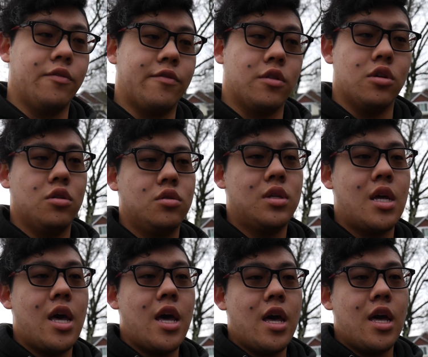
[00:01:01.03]
for those,
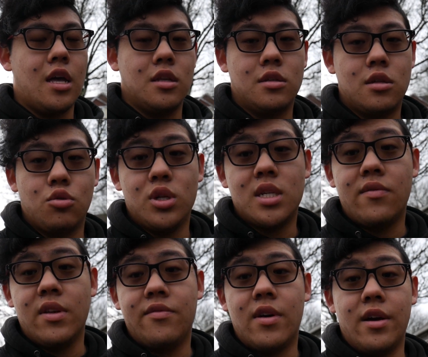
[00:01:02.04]
it's
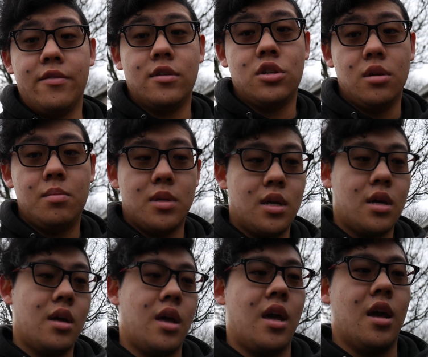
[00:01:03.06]
$375 shipped,
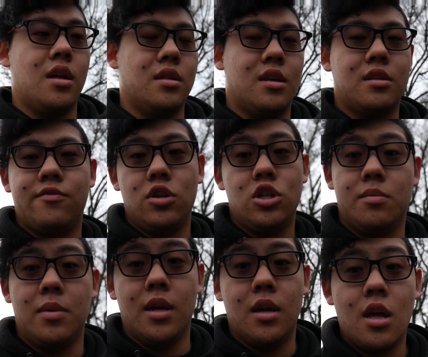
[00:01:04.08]
and that's free
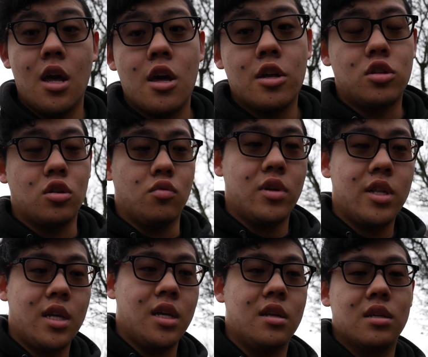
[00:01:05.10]
shipping. So
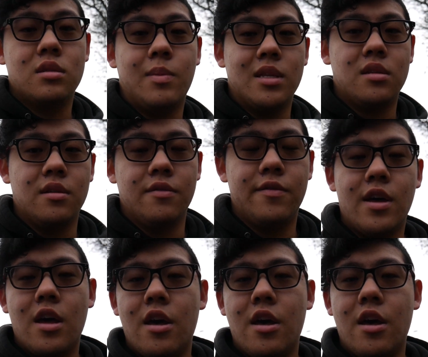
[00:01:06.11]
really inexpensive